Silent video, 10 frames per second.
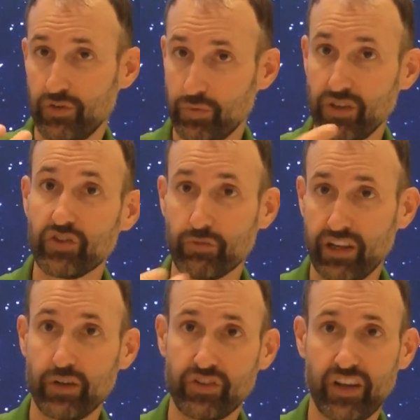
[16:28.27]
use the
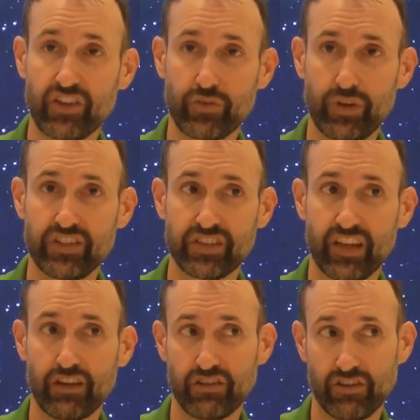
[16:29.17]
radio science suite to
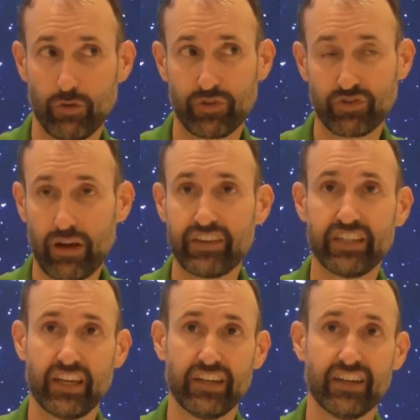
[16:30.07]
get Europa's gravity
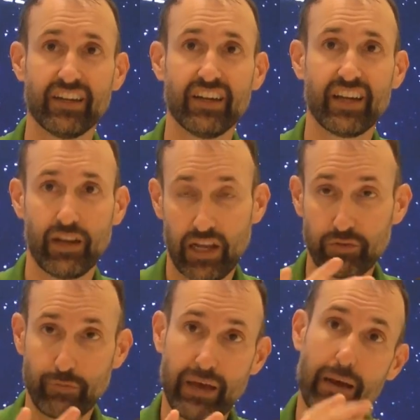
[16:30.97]
data, and as
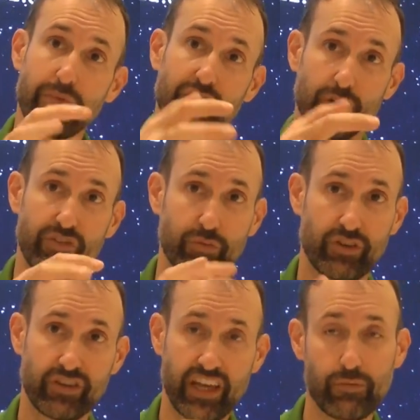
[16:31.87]
we map the surface
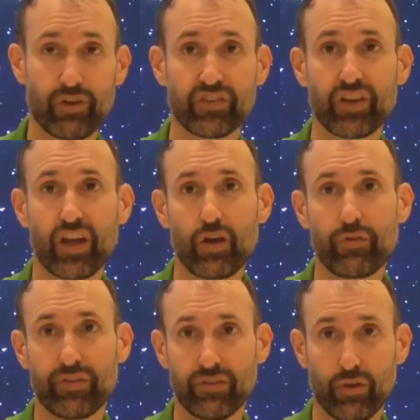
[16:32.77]
with our cameras,
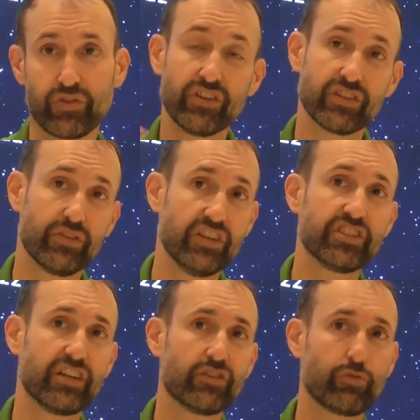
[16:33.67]
those
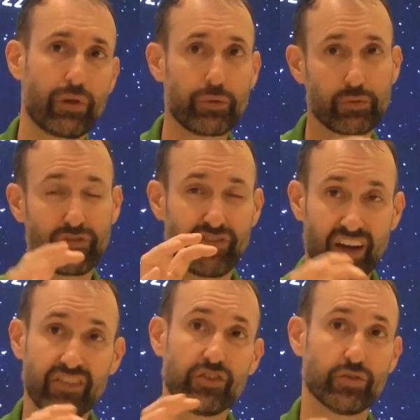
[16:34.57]
engineers will be able to
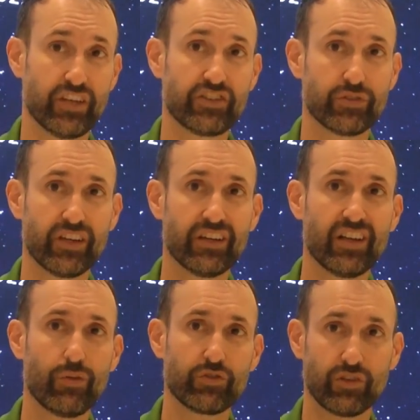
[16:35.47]
refine the trajectory,
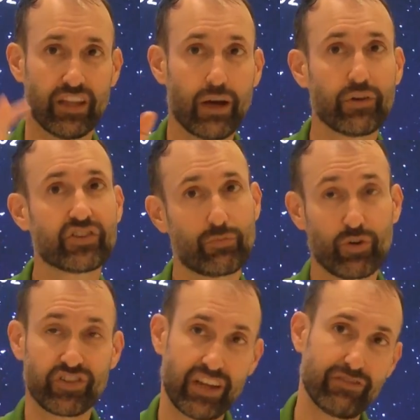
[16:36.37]
which will allow us to
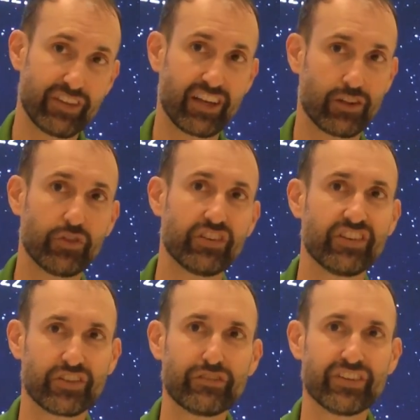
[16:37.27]
more safely get close to
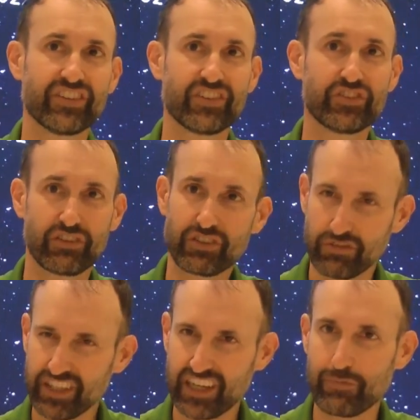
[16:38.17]
the surface. So it's a
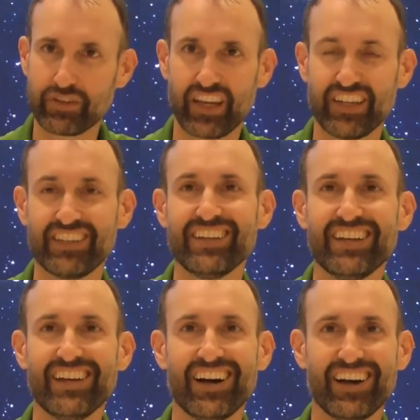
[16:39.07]
really complicated,
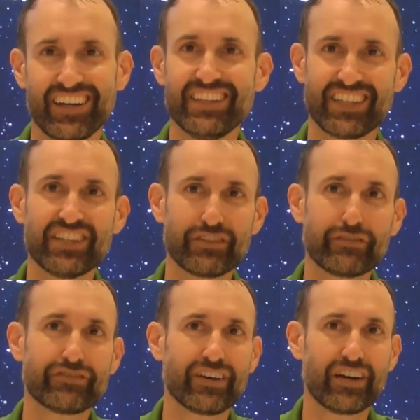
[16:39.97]

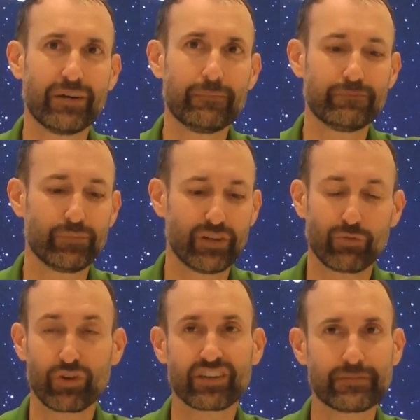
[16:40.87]
intensive bit of
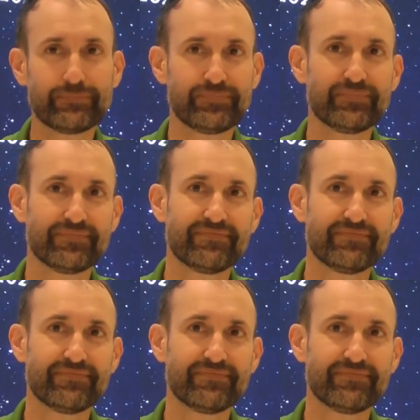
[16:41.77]
work. And